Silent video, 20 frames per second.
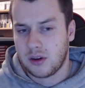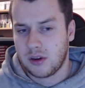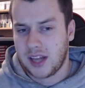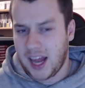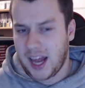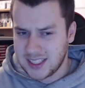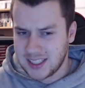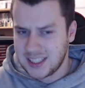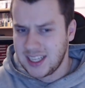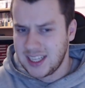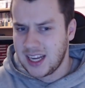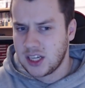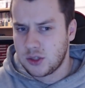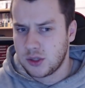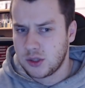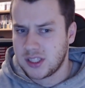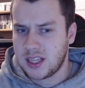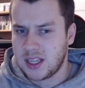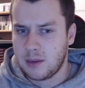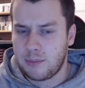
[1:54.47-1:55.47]
That's the
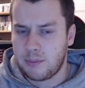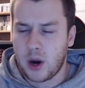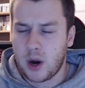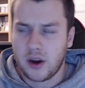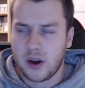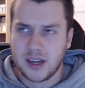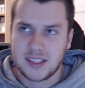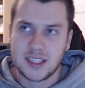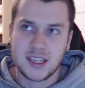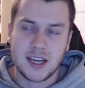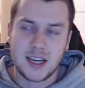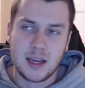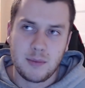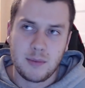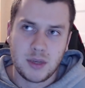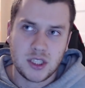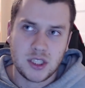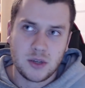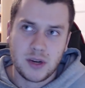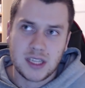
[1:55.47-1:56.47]
interesting part. Is it going to
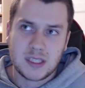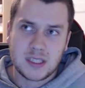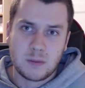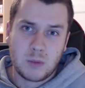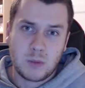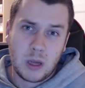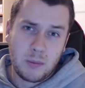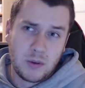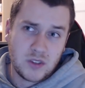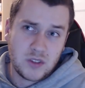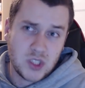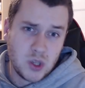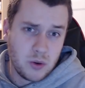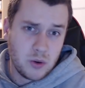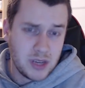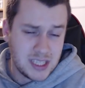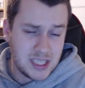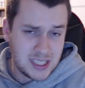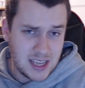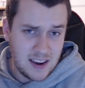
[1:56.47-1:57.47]
be during some type of
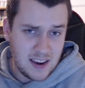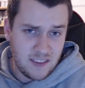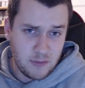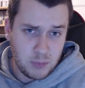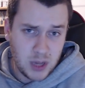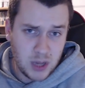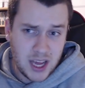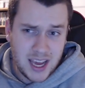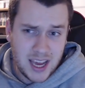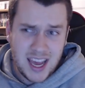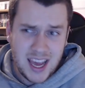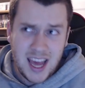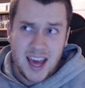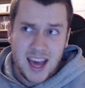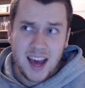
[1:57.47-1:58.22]
Sony State of Play?